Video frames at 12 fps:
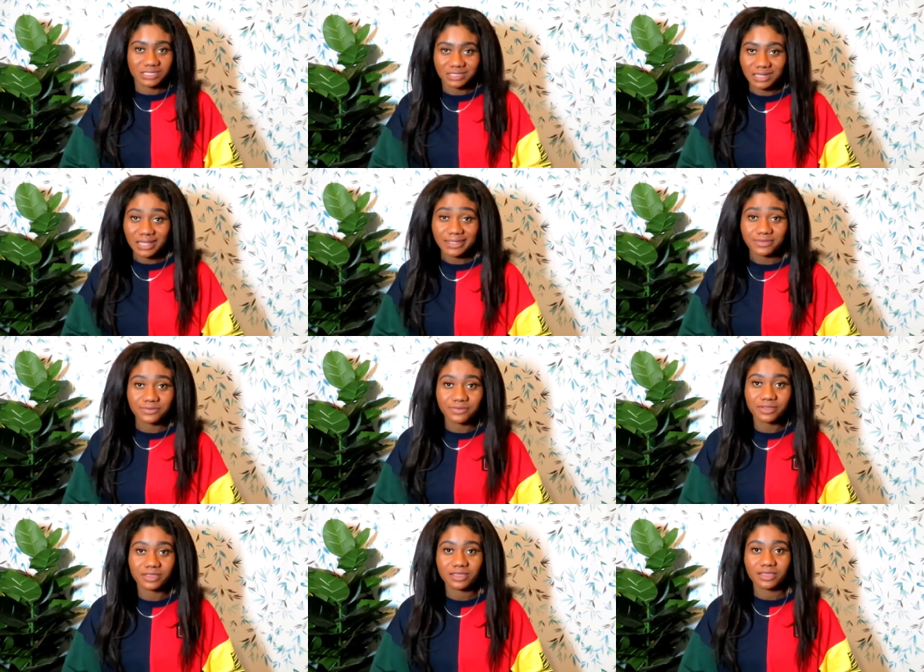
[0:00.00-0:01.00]
in life,
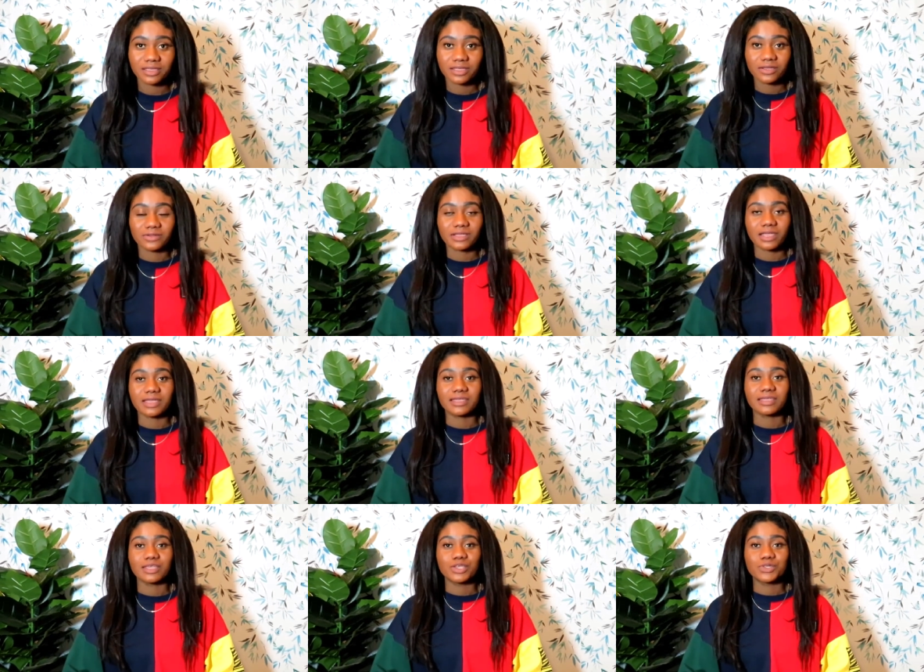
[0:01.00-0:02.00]
okay?
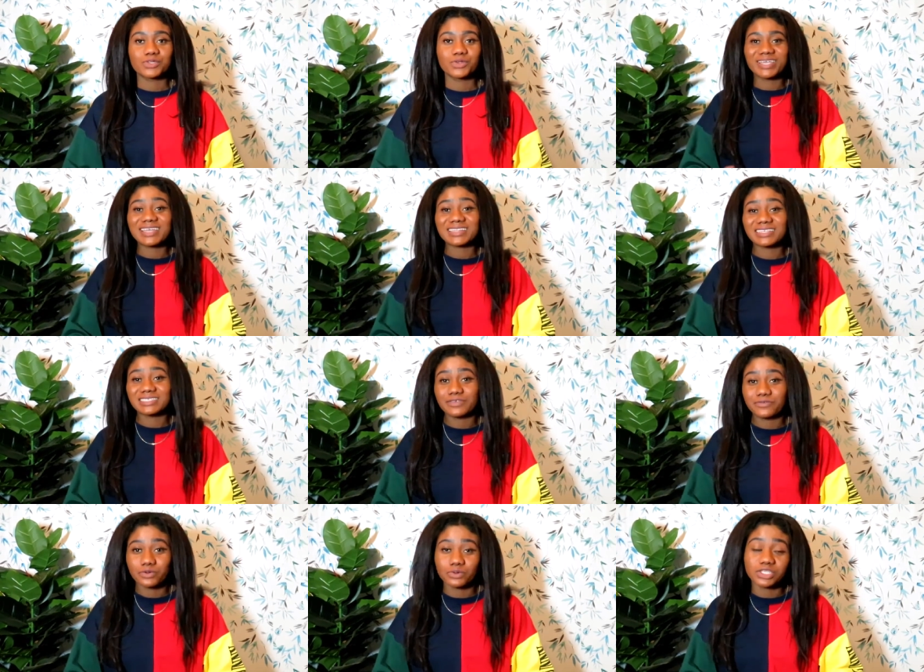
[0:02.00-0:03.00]
So means
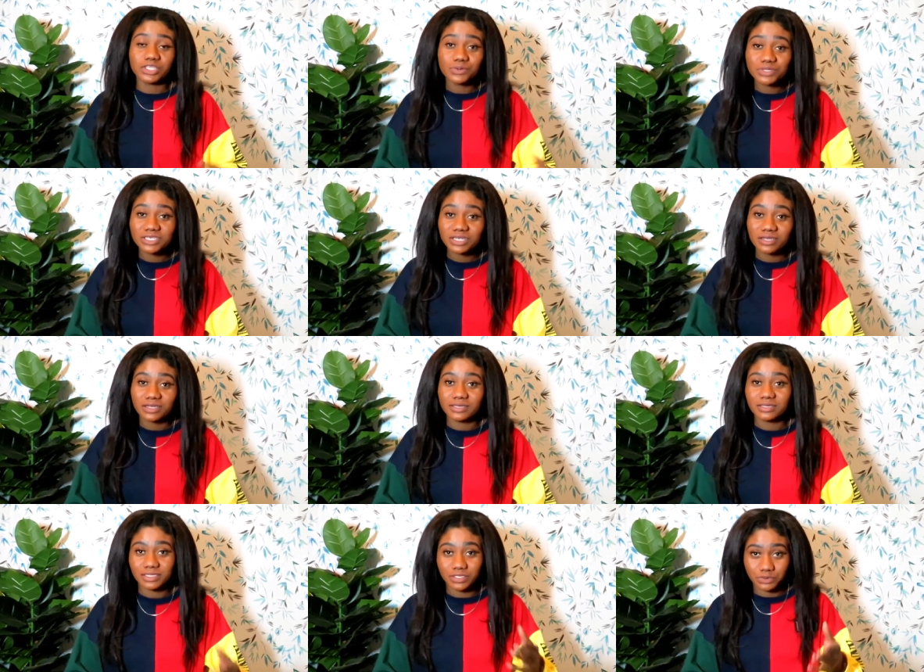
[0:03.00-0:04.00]
if your new year,
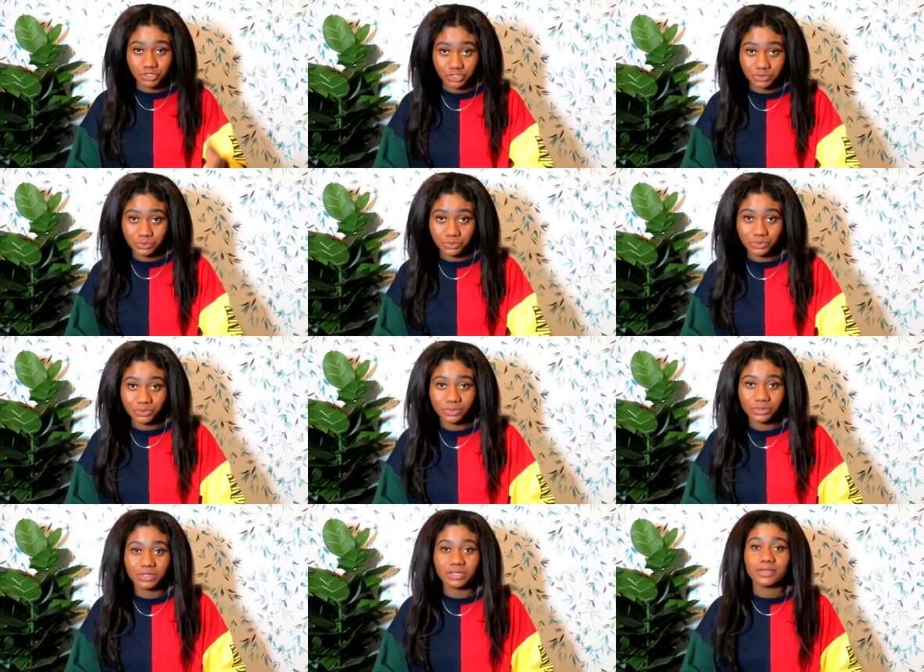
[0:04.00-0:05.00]
new you,
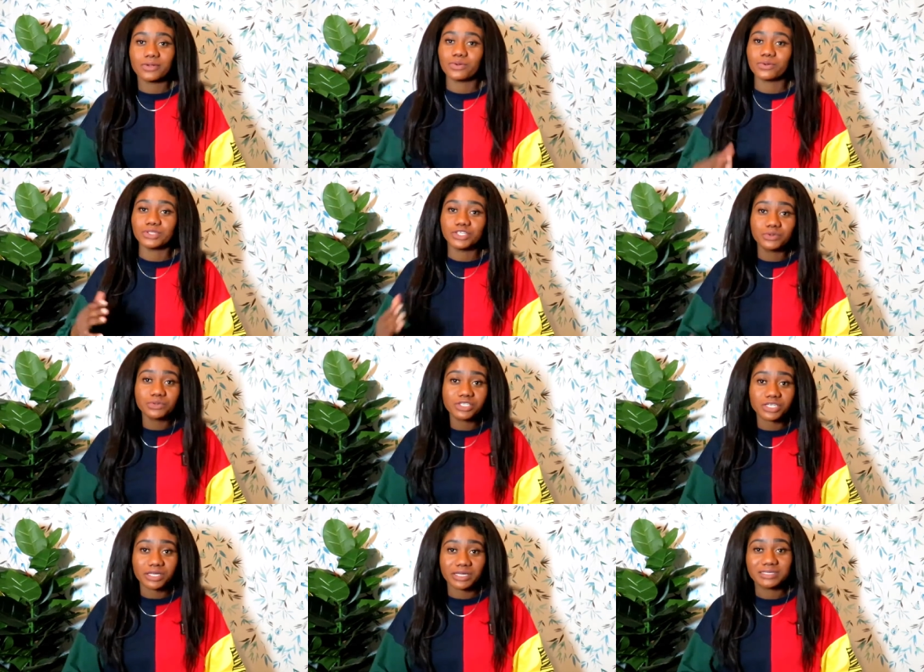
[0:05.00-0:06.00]
or new
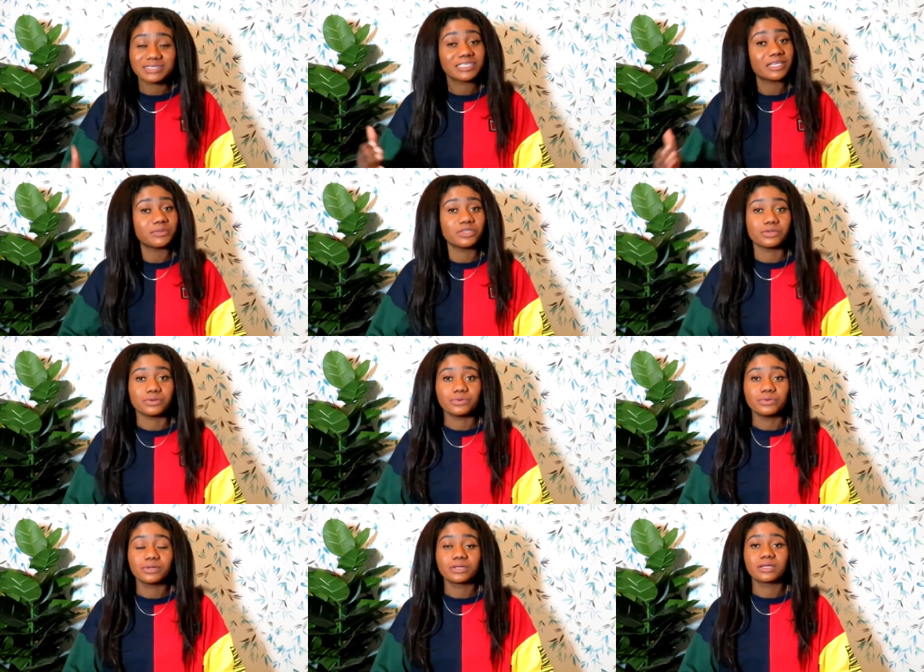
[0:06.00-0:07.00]
year, same you,
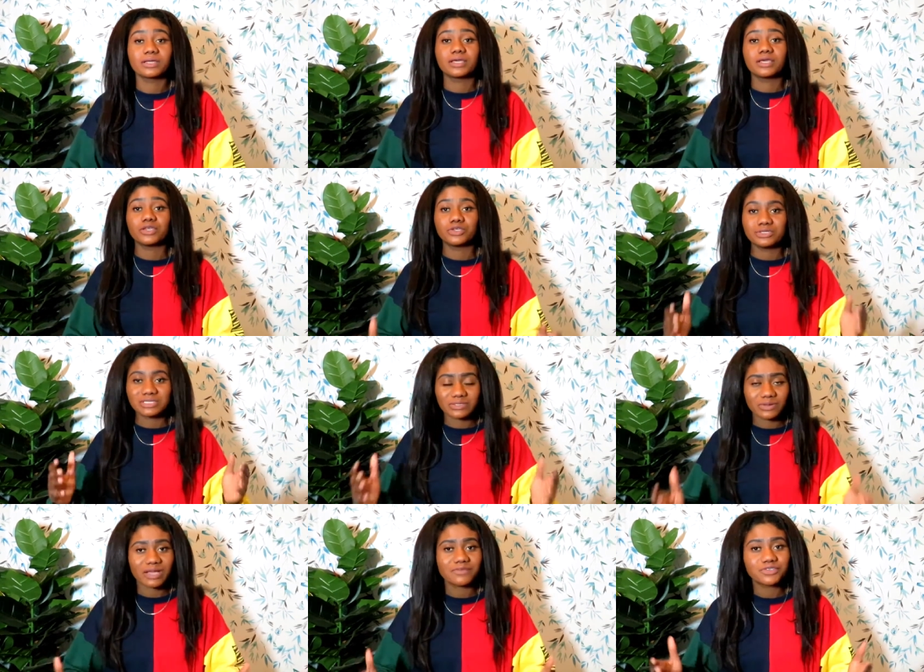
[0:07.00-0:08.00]
you
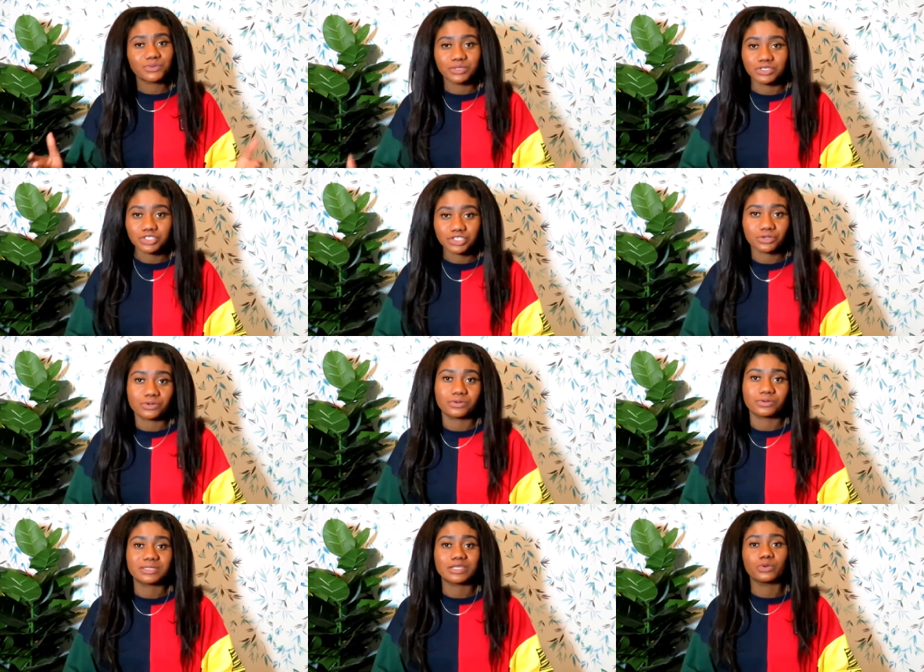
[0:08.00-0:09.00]
still have to ensure
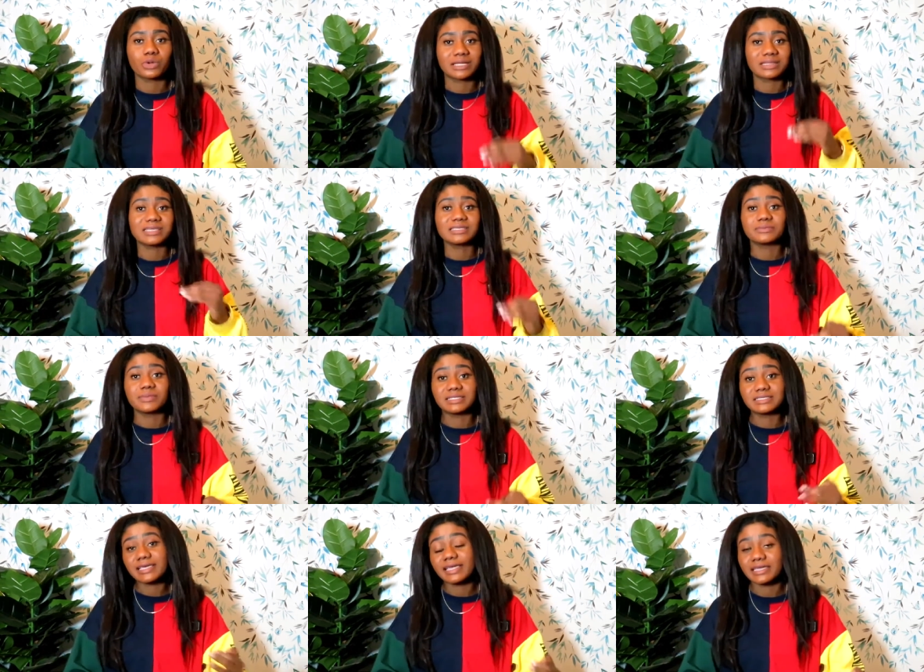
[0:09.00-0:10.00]
that you are at least
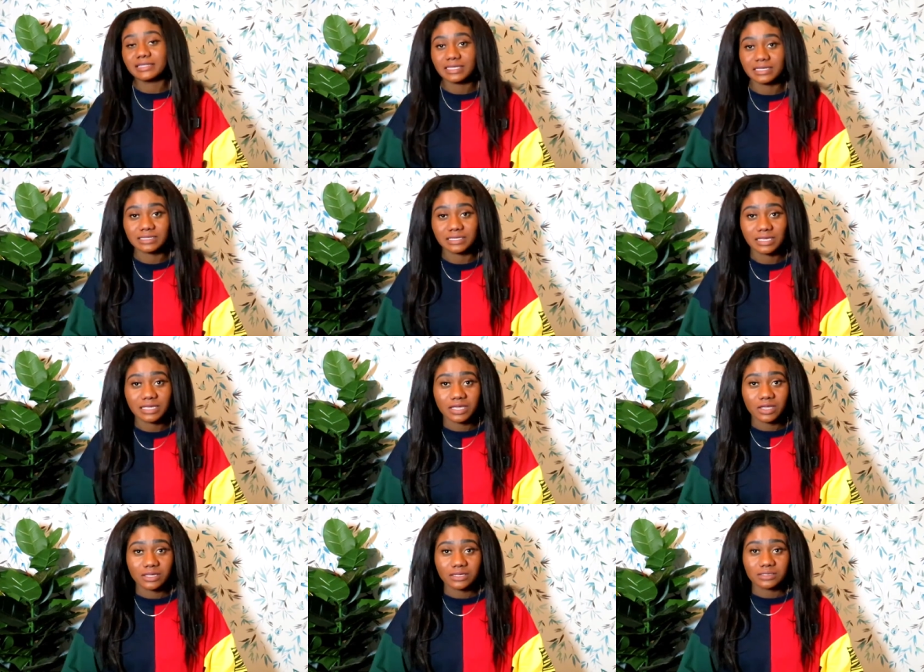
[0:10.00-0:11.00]
maintaining
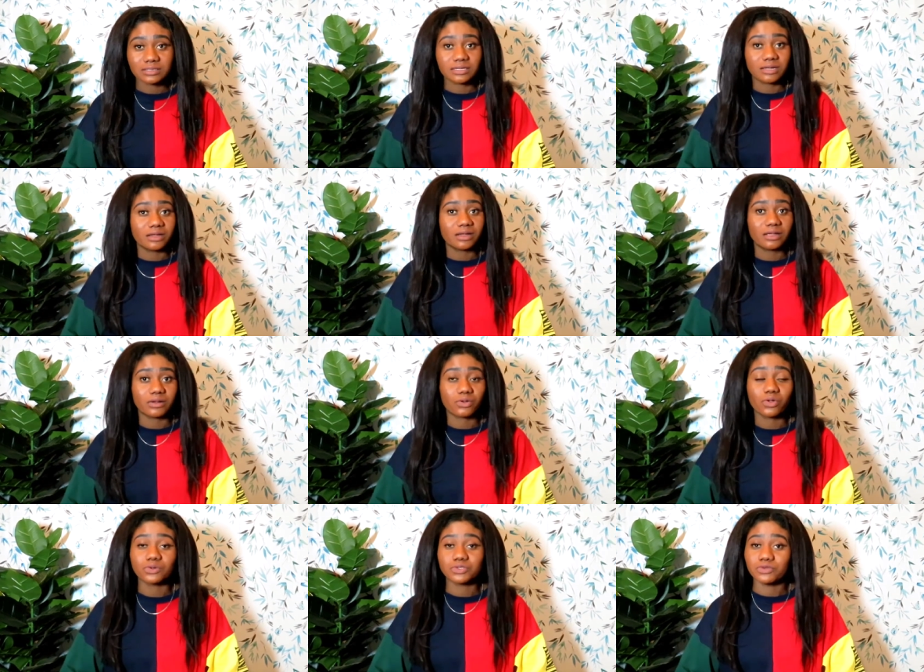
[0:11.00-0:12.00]
the
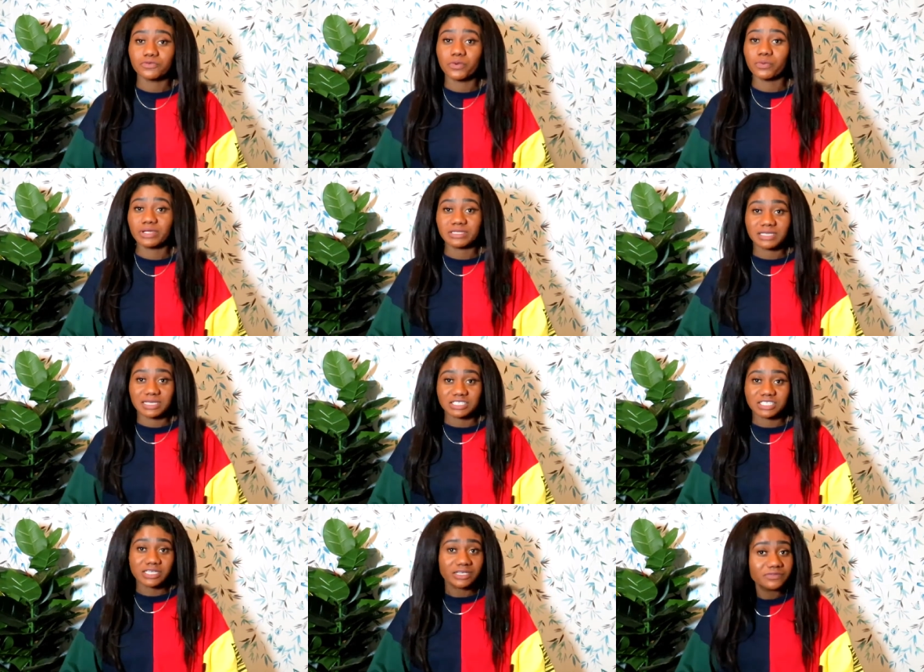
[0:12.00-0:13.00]
goals you've already
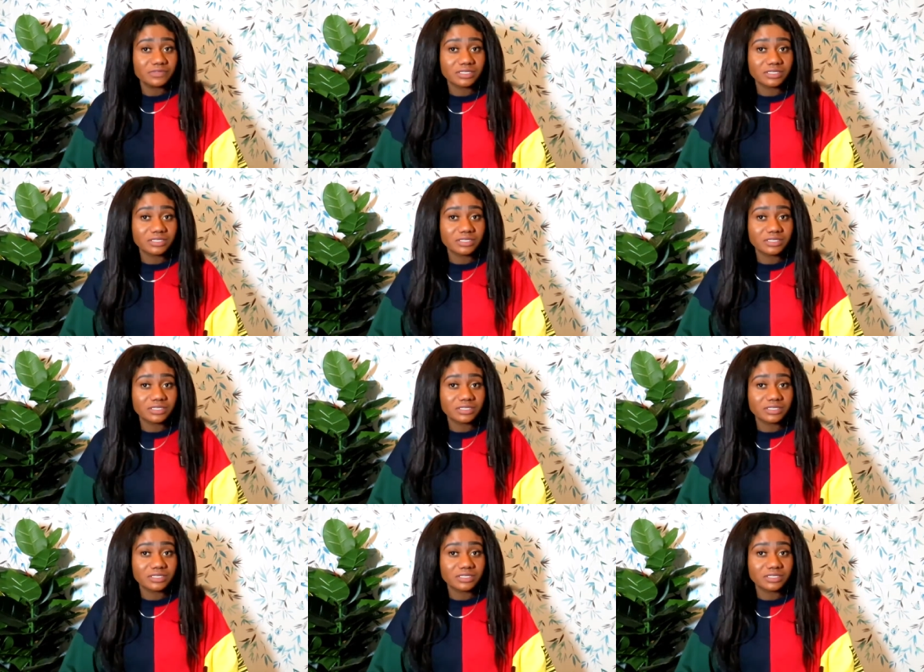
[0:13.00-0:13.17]
achieved